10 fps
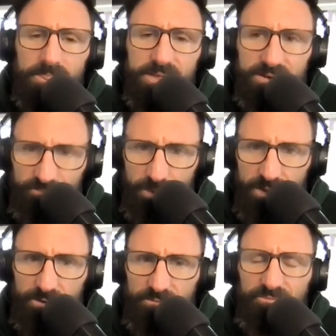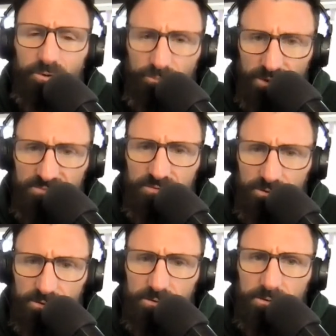that is better for a
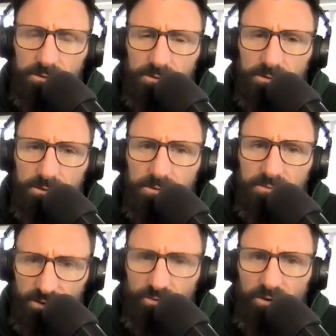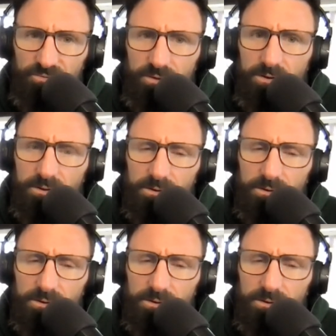wrestler than CrossFit,